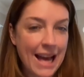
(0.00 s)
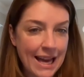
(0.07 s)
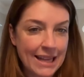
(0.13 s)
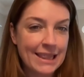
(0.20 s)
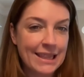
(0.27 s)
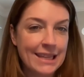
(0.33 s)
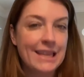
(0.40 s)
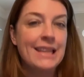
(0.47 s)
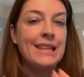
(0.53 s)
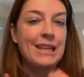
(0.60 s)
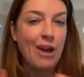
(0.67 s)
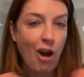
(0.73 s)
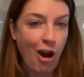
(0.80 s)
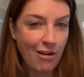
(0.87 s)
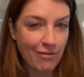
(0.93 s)
I think
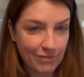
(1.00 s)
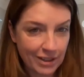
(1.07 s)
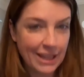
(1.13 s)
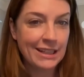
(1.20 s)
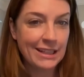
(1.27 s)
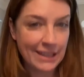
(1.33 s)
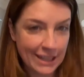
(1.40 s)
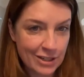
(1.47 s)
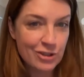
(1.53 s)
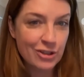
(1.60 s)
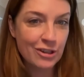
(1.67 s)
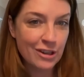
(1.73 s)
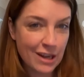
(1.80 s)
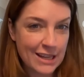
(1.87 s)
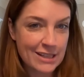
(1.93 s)
the offline
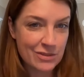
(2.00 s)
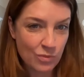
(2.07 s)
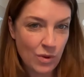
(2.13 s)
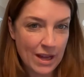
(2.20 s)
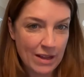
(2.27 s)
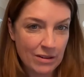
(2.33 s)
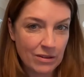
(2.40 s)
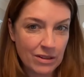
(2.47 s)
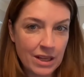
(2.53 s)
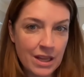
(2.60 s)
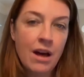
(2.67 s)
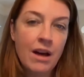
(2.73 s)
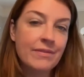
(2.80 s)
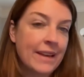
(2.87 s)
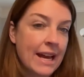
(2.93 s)
nature as well
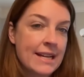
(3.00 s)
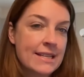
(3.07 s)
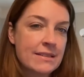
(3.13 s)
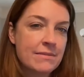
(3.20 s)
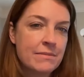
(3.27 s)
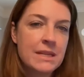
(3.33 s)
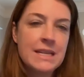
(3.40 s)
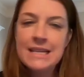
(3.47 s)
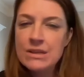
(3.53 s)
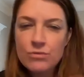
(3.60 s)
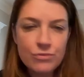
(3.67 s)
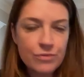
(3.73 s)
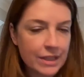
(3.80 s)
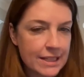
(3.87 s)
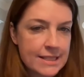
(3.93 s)
of CAASM
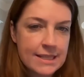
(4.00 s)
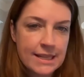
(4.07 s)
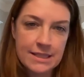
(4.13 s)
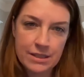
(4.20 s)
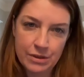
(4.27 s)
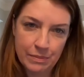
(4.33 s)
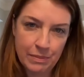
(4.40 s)
really sets it